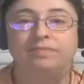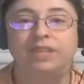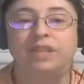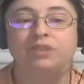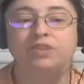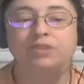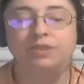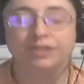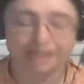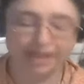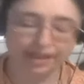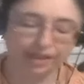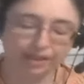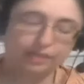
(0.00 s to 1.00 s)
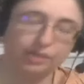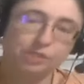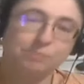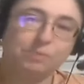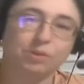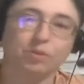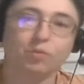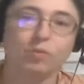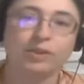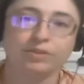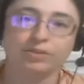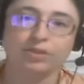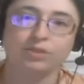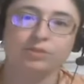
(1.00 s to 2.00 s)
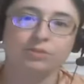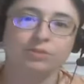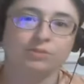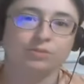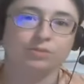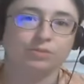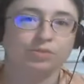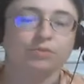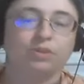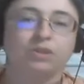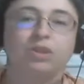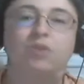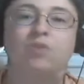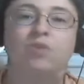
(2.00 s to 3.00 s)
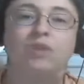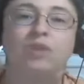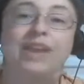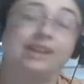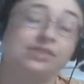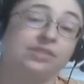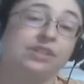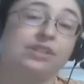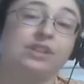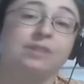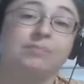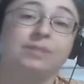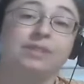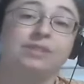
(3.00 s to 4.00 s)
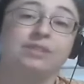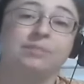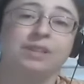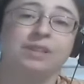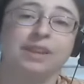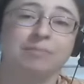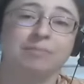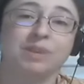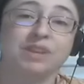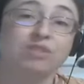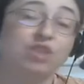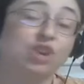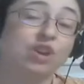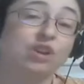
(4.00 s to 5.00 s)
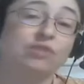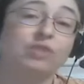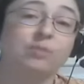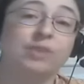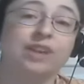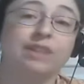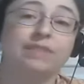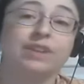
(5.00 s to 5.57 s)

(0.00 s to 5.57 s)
And you could take this book with you to a local casting company, something like Brick in the Yard that we have